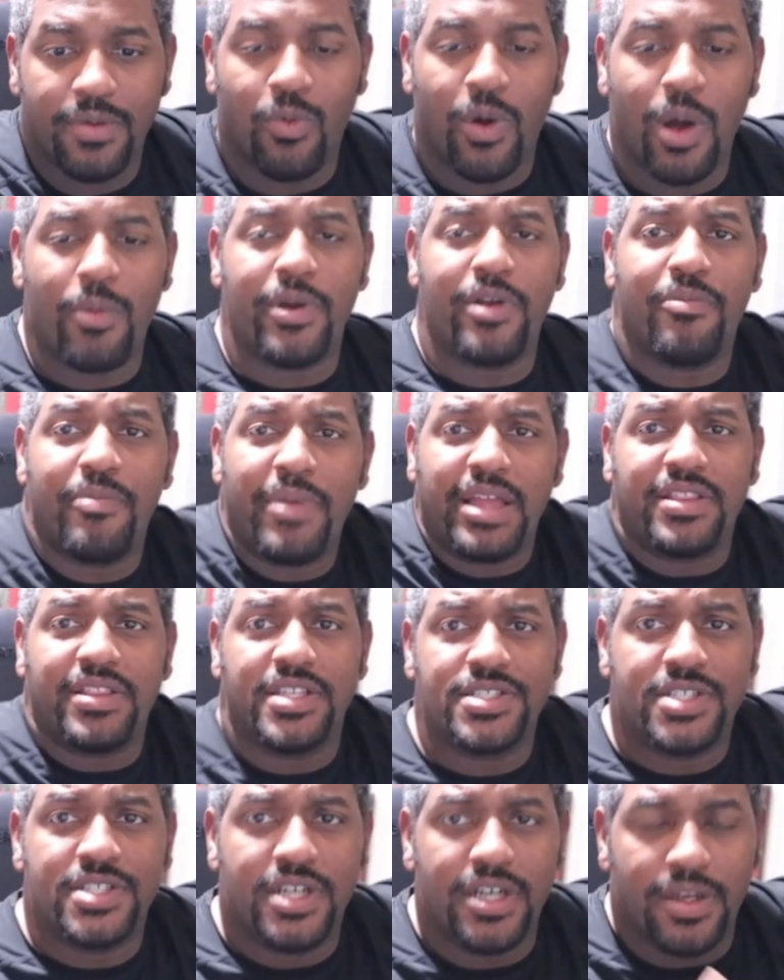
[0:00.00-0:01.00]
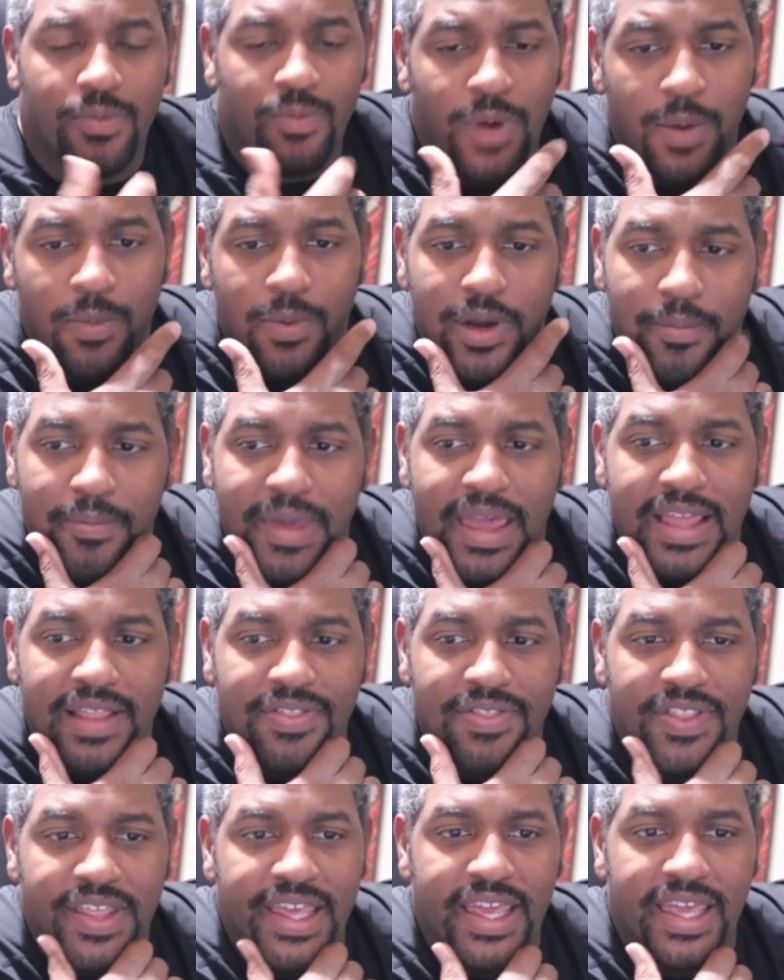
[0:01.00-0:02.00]
What would have made this good? What would have made
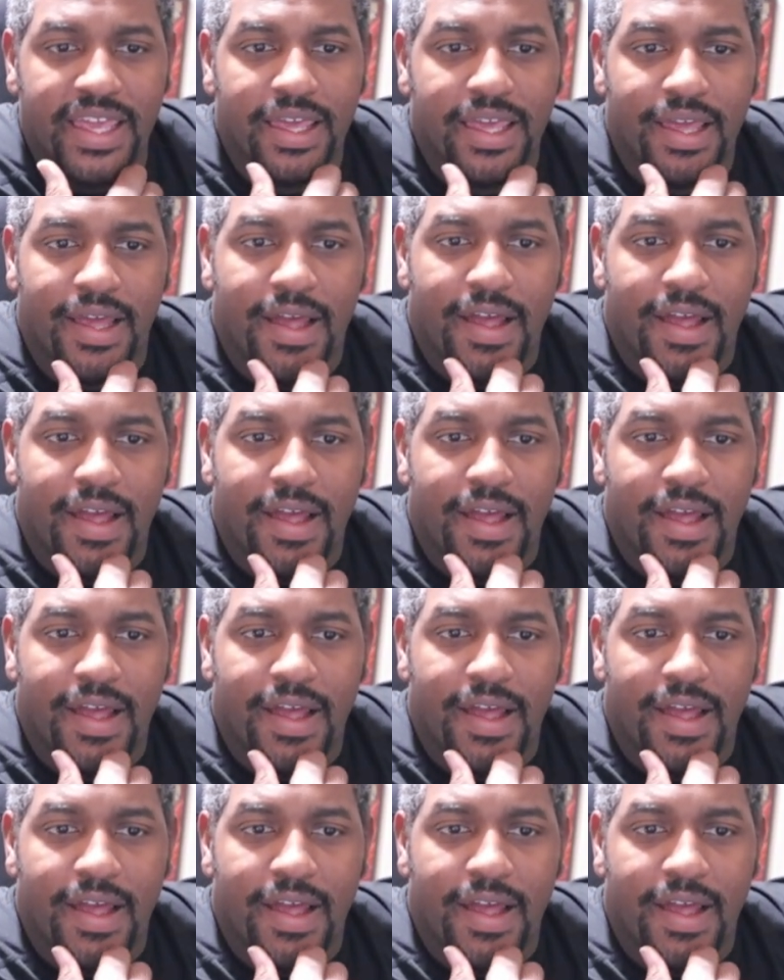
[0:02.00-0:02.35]
the